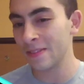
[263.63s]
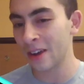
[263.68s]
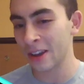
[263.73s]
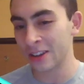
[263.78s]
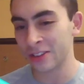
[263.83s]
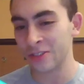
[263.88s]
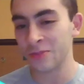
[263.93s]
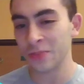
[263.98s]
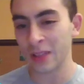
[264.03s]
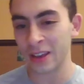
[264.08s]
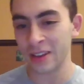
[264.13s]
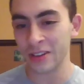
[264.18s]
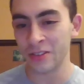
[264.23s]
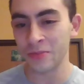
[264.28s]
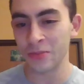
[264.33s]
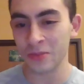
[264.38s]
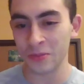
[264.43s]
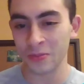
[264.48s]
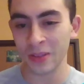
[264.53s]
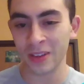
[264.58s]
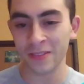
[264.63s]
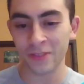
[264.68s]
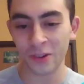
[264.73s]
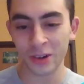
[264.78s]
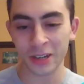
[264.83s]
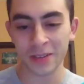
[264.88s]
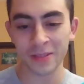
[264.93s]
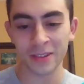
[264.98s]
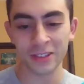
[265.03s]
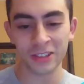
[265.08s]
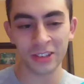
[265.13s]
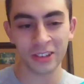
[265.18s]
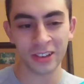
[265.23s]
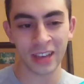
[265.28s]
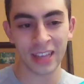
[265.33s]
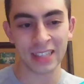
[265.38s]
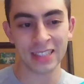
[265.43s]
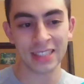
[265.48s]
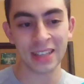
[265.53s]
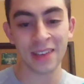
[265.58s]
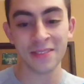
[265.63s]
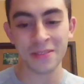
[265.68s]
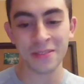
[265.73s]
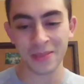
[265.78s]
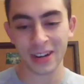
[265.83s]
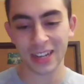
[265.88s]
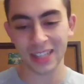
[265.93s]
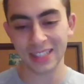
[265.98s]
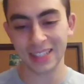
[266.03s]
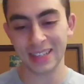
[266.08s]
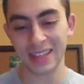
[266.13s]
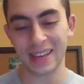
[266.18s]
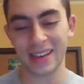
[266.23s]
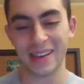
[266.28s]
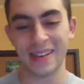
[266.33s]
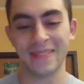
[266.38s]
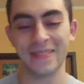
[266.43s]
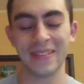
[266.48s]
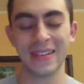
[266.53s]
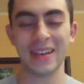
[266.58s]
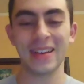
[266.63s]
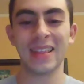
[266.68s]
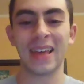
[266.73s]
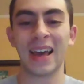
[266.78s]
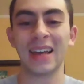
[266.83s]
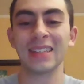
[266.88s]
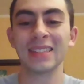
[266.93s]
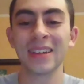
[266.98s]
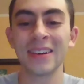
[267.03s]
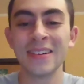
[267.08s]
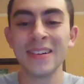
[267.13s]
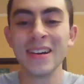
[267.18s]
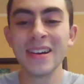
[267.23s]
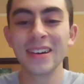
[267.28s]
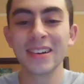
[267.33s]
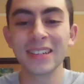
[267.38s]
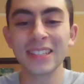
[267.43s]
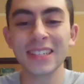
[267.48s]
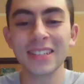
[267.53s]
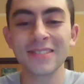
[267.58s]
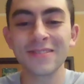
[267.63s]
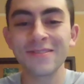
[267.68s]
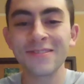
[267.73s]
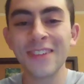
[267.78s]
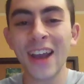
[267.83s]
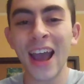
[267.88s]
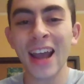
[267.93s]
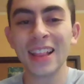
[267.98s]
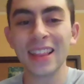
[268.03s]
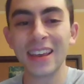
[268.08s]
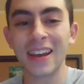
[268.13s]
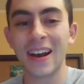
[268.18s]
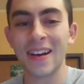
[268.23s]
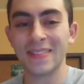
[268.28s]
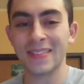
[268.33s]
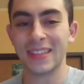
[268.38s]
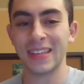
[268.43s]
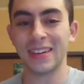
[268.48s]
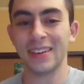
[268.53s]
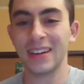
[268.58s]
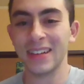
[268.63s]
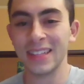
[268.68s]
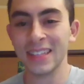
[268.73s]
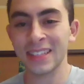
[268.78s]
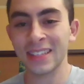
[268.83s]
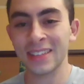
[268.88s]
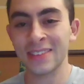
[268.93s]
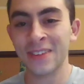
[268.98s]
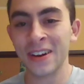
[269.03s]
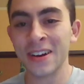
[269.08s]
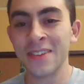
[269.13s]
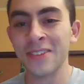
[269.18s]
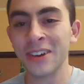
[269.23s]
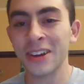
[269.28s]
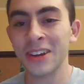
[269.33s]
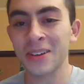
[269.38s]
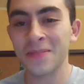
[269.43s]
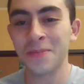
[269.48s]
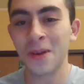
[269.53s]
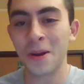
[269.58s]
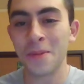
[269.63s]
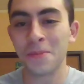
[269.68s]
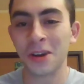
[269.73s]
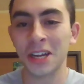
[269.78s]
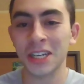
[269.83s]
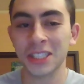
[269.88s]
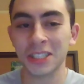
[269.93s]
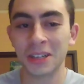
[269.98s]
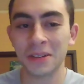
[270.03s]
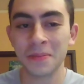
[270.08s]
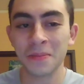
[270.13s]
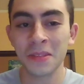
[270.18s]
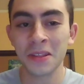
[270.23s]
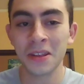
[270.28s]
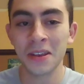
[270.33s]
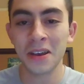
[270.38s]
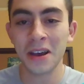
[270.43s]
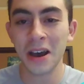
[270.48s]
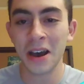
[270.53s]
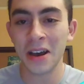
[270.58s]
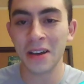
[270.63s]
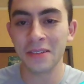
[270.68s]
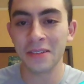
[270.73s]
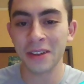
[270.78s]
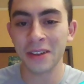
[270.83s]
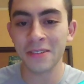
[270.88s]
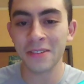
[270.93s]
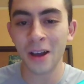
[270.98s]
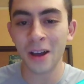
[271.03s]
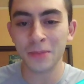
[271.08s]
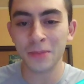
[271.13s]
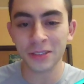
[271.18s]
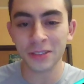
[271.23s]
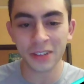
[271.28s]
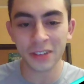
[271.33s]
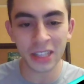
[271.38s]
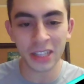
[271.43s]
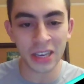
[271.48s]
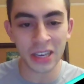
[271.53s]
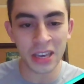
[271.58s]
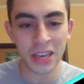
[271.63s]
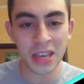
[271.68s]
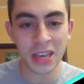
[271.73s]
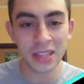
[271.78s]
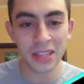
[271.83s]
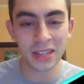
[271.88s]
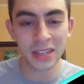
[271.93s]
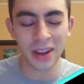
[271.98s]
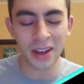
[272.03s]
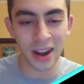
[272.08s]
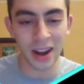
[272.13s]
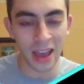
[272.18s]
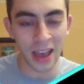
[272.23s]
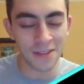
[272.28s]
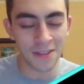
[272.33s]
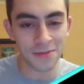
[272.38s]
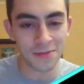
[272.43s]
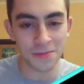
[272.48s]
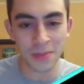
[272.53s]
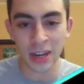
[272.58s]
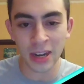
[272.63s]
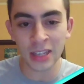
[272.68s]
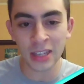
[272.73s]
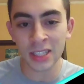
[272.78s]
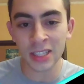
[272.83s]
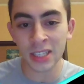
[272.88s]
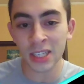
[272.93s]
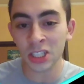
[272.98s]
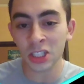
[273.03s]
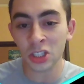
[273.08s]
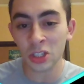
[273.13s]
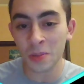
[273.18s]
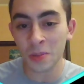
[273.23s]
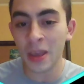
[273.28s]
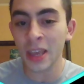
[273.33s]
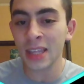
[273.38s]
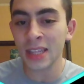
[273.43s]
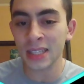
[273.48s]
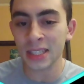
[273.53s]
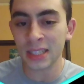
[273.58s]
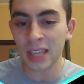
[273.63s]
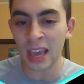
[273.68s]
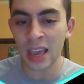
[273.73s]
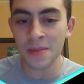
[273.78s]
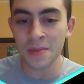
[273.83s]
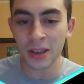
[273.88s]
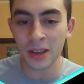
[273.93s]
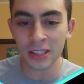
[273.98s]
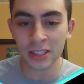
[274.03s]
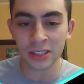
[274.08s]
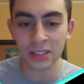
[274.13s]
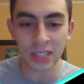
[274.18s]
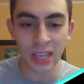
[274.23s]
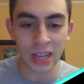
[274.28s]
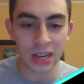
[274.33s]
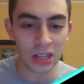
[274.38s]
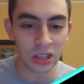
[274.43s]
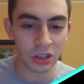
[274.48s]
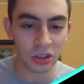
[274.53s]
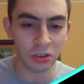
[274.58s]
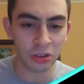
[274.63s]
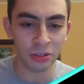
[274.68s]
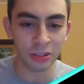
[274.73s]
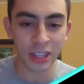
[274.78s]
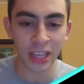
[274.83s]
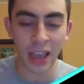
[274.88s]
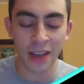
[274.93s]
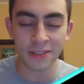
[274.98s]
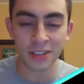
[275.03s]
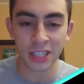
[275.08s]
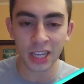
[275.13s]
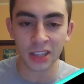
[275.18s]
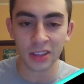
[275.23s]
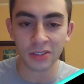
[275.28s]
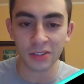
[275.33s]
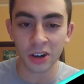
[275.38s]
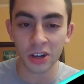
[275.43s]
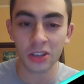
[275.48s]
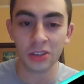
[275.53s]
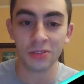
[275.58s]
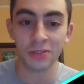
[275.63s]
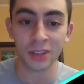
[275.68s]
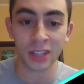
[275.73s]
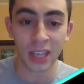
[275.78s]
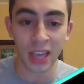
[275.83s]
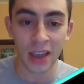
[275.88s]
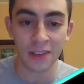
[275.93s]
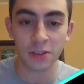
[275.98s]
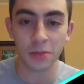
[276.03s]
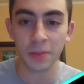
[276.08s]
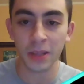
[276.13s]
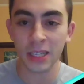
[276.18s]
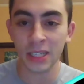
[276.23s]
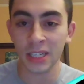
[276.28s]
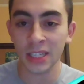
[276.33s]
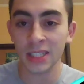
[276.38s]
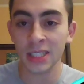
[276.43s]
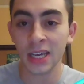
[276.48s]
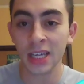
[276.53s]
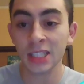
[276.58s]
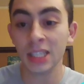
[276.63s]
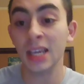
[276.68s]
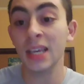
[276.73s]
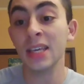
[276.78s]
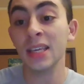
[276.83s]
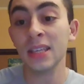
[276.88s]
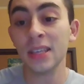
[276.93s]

Right, you've played 14 moves, so you gain 7 minutes if that. So Chris is rattling off theory. This is very, very good preparation. Ray Robson really did not have many decisions to make in this game. As you said, you really have to take the rook. You really have to play d6.